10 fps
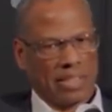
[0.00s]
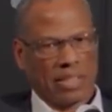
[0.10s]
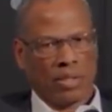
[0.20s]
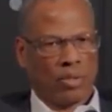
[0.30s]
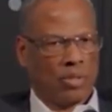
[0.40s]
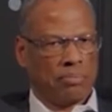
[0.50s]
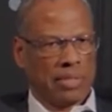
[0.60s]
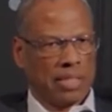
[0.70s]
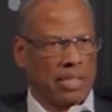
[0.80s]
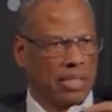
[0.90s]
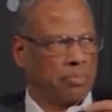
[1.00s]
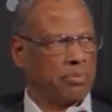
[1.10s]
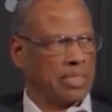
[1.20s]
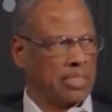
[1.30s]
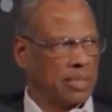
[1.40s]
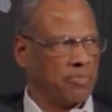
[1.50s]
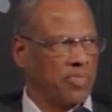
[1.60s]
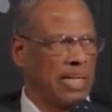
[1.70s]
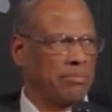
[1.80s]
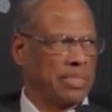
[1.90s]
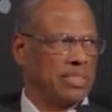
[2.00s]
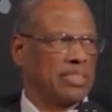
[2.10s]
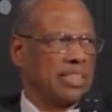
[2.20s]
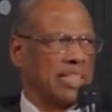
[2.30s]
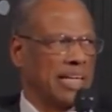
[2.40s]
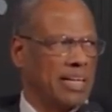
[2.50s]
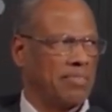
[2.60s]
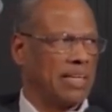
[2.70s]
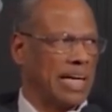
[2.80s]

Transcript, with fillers: lower, middle, upper income families can have